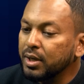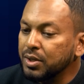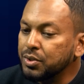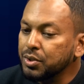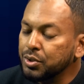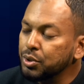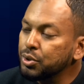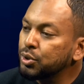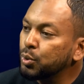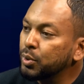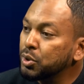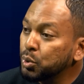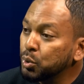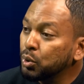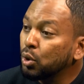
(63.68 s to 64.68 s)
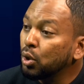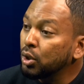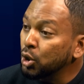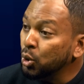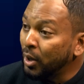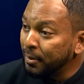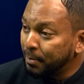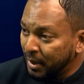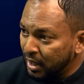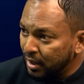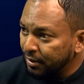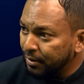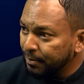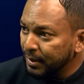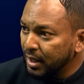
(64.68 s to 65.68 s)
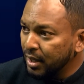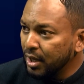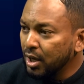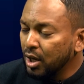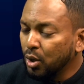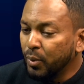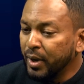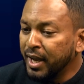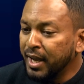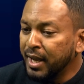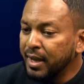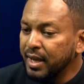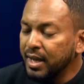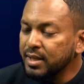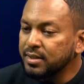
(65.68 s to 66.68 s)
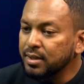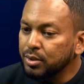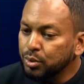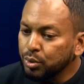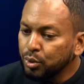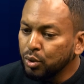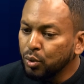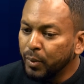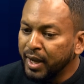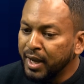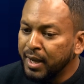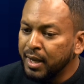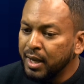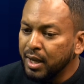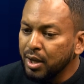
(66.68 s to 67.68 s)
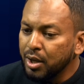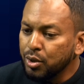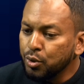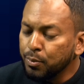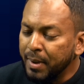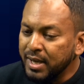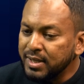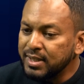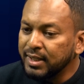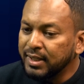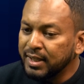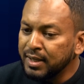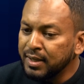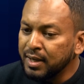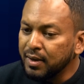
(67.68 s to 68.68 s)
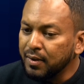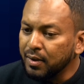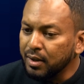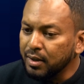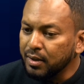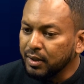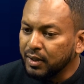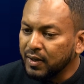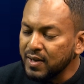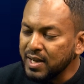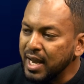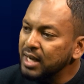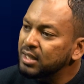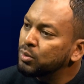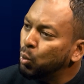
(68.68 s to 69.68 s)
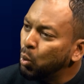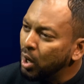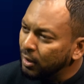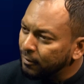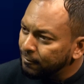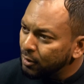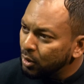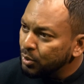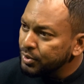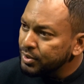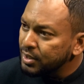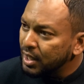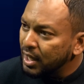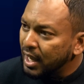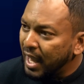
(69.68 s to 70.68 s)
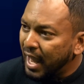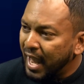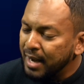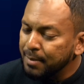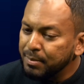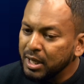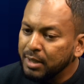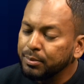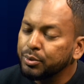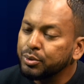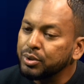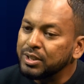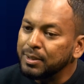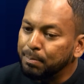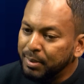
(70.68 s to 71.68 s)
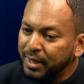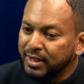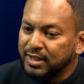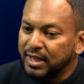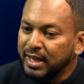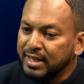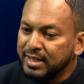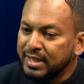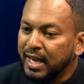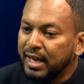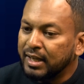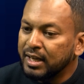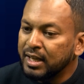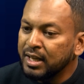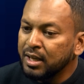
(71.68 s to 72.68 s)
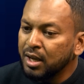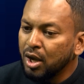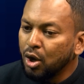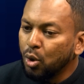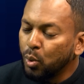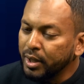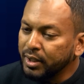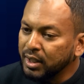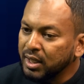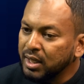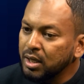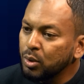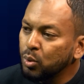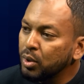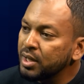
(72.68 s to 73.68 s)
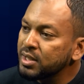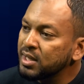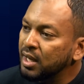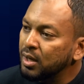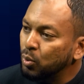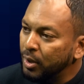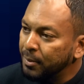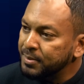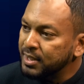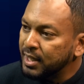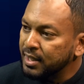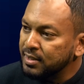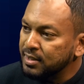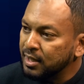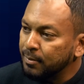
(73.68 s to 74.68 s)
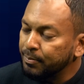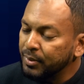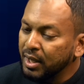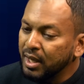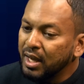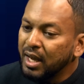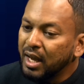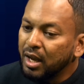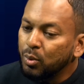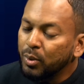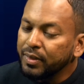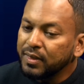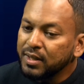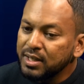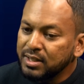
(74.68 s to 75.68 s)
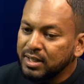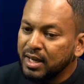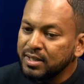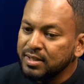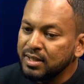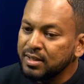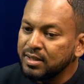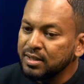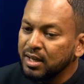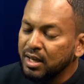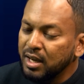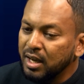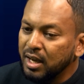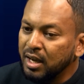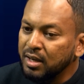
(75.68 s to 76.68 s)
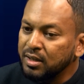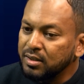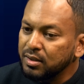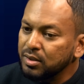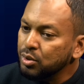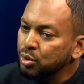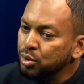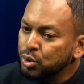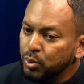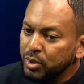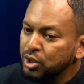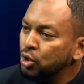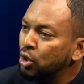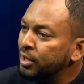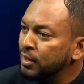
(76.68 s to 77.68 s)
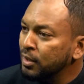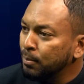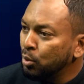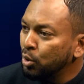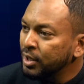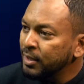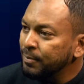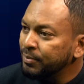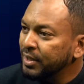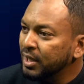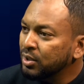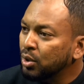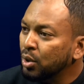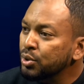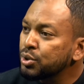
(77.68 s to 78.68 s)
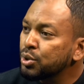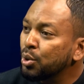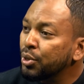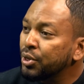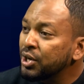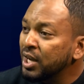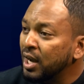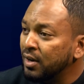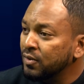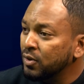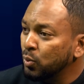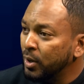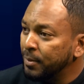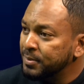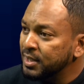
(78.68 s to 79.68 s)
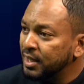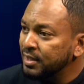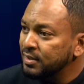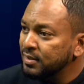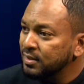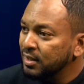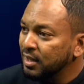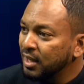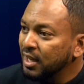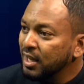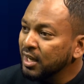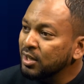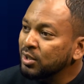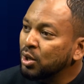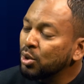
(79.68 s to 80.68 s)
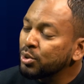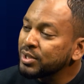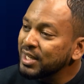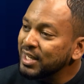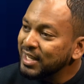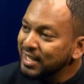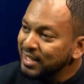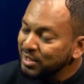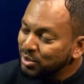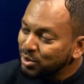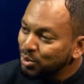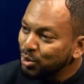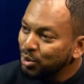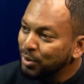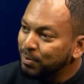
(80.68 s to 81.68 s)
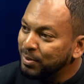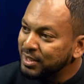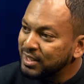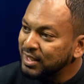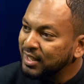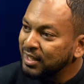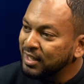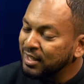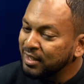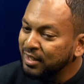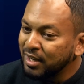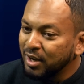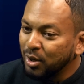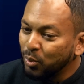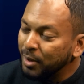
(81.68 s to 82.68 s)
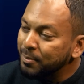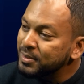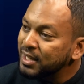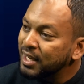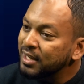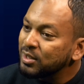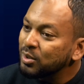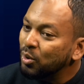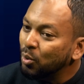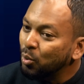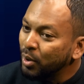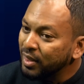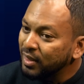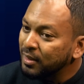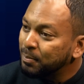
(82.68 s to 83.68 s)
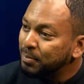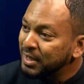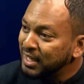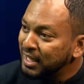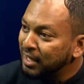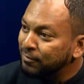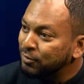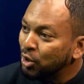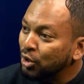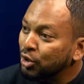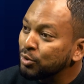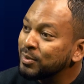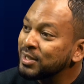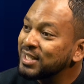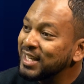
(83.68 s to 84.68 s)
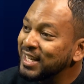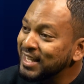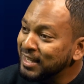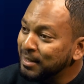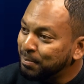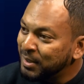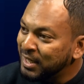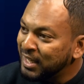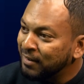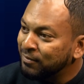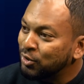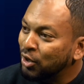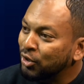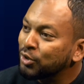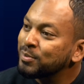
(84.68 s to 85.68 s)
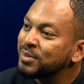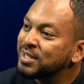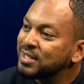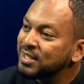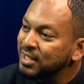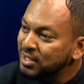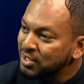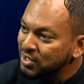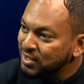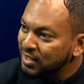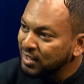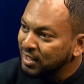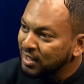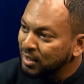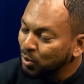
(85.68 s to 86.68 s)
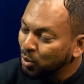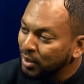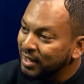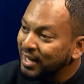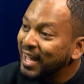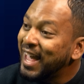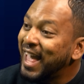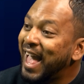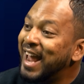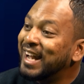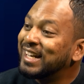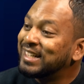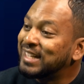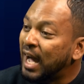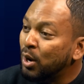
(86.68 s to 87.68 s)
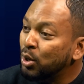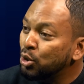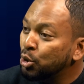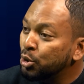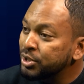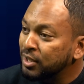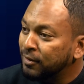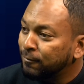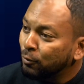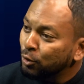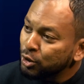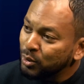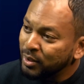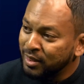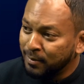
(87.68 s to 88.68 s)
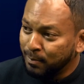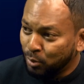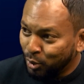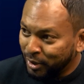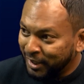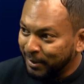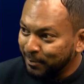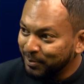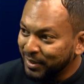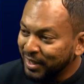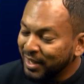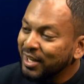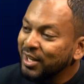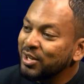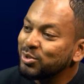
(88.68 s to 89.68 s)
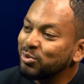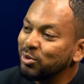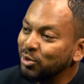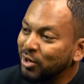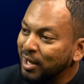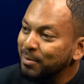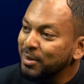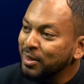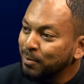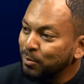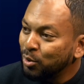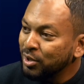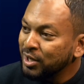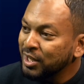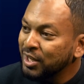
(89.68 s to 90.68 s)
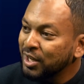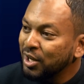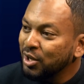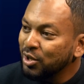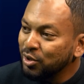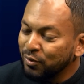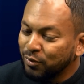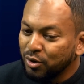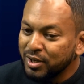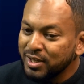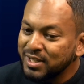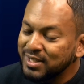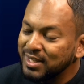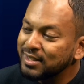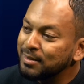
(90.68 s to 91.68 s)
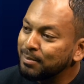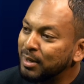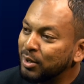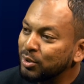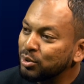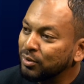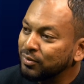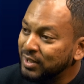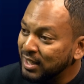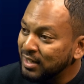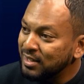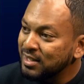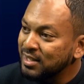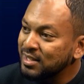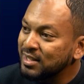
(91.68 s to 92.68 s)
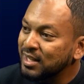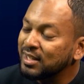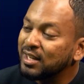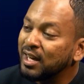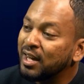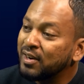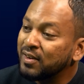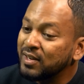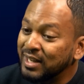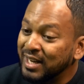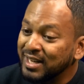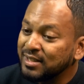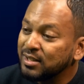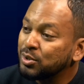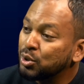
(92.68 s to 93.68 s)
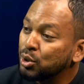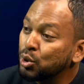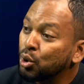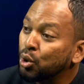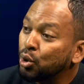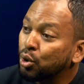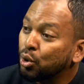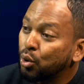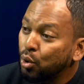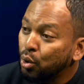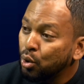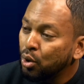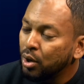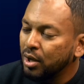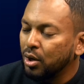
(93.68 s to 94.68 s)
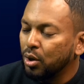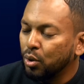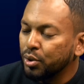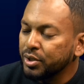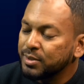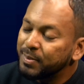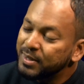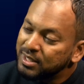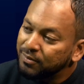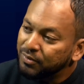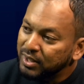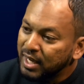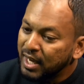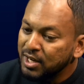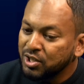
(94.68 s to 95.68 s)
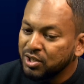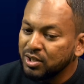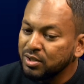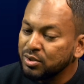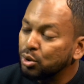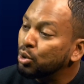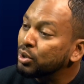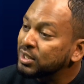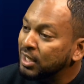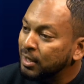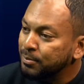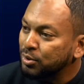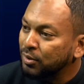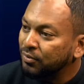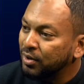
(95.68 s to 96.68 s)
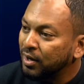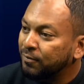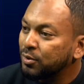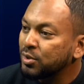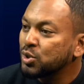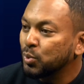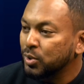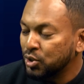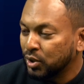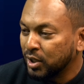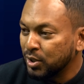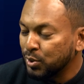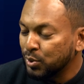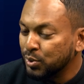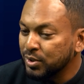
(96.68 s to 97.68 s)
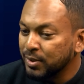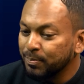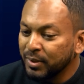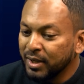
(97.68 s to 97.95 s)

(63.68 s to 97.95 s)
introduced to a tool called UiPath, where it's a tool where you basically create workflows and be able to depict exactly what the keywords are and websites are. And what this does is you switch it on in the morning, it goes through 300 websites, it goes into the particular website with the PDF document, in the PDF document, searches the keyword and downloads it for you in the morning. So when you come in the morning, you've got a set amount of tenders that are related to your core or specifications or terms of reference which you can use.